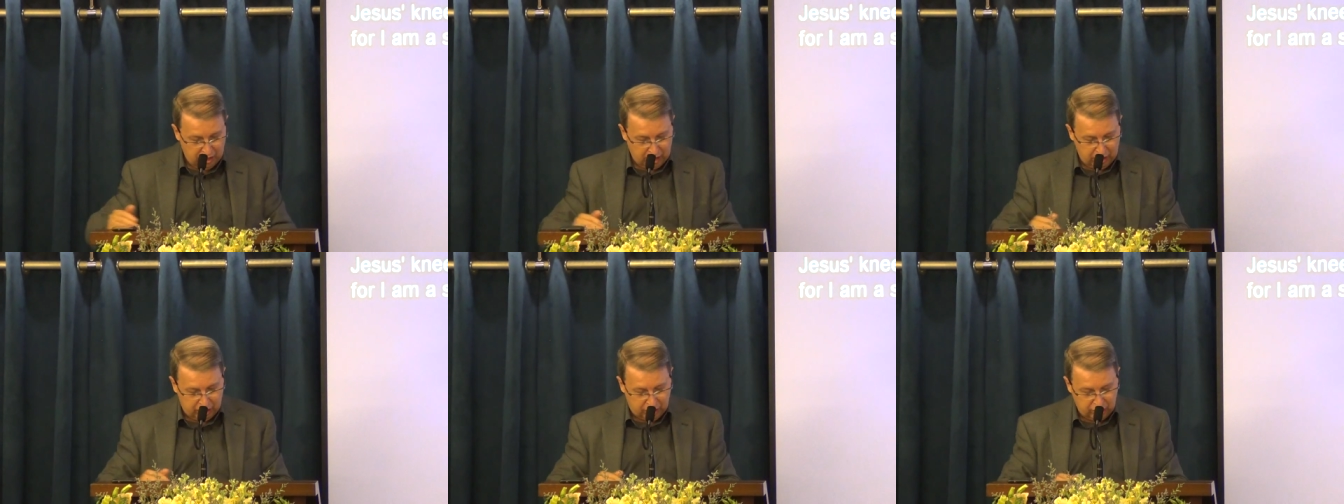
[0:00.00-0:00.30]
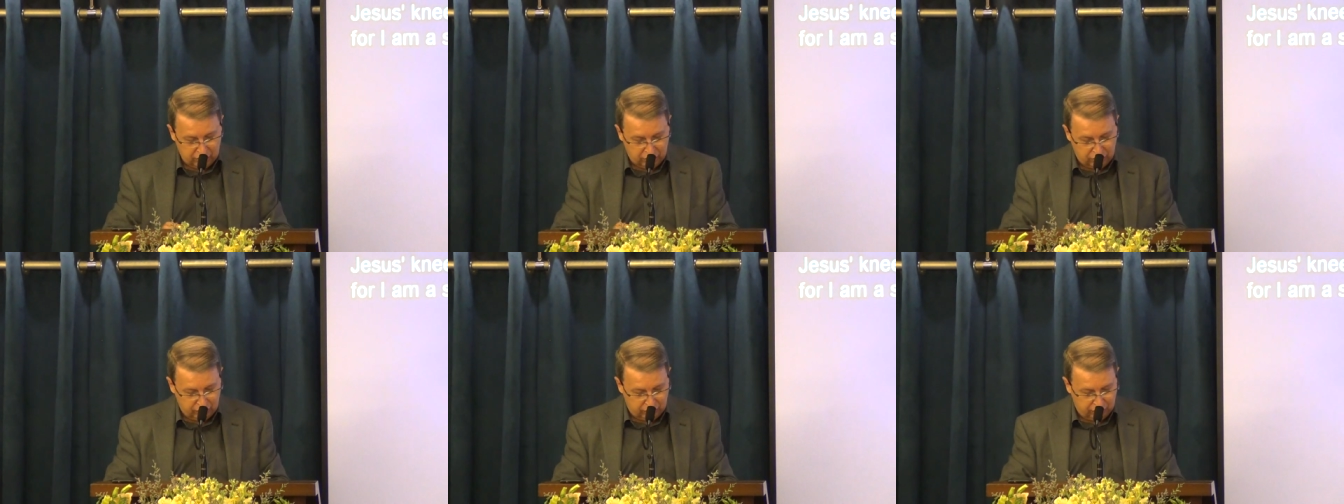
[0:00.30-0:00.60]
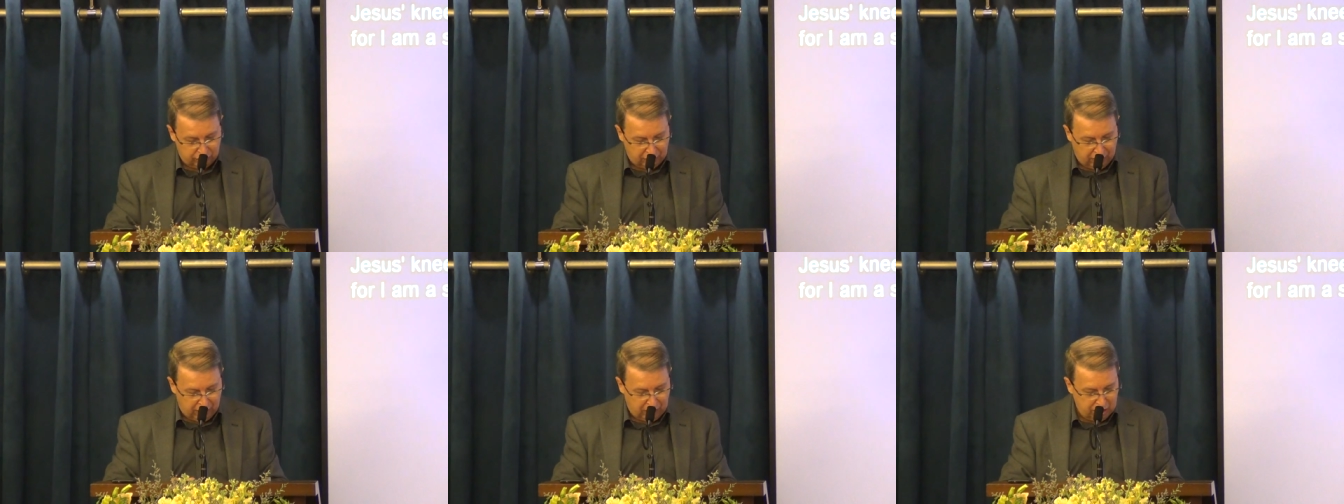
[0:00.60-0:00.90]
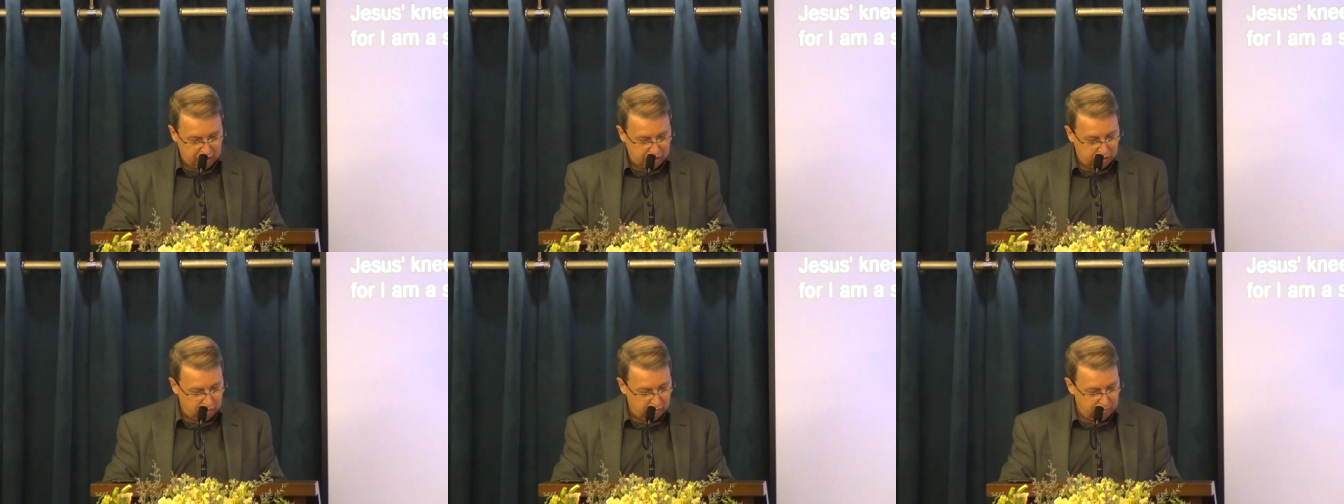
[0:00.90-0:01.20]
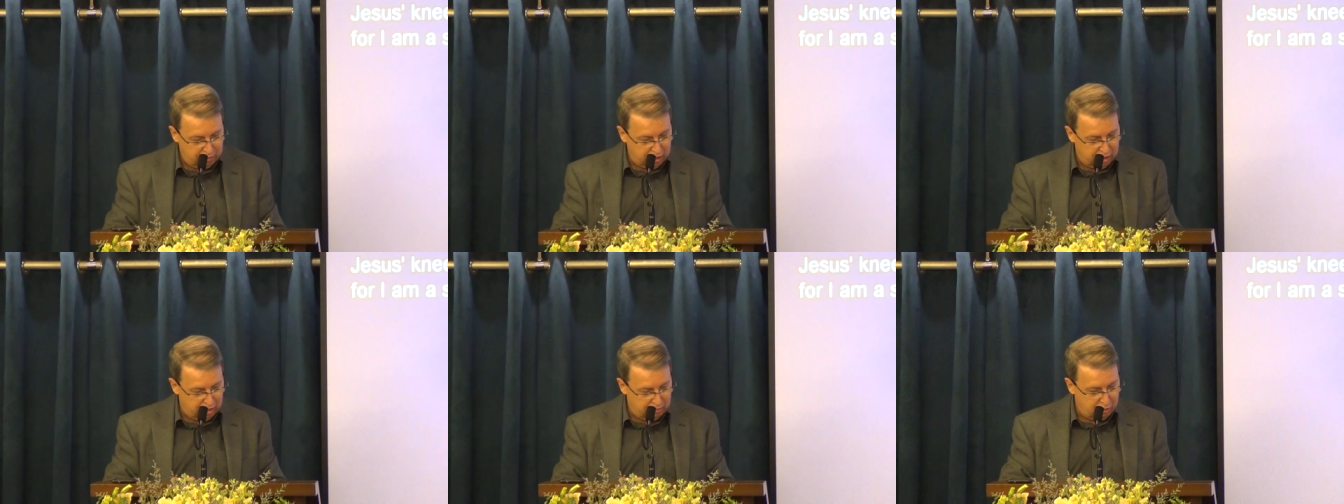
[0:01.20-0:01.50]
It is far to
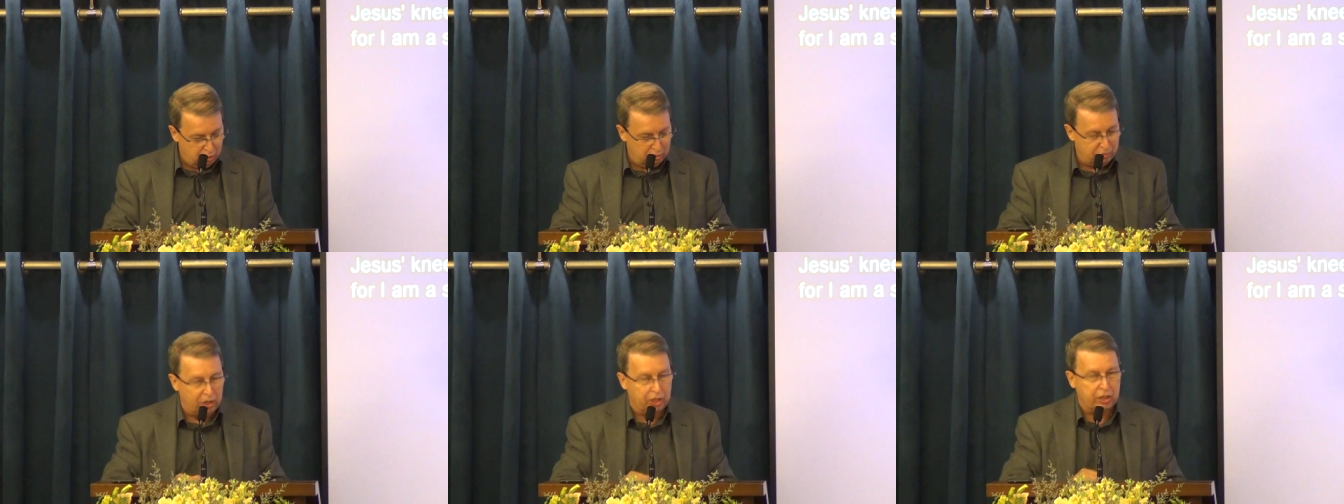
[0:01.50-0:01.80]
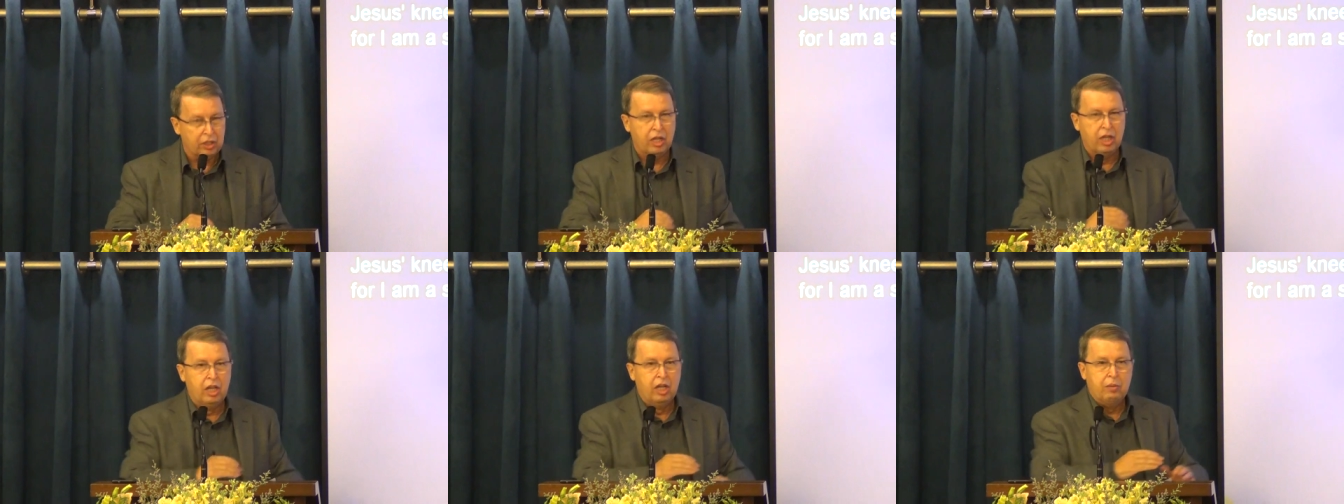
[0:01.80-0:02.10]
be the moment.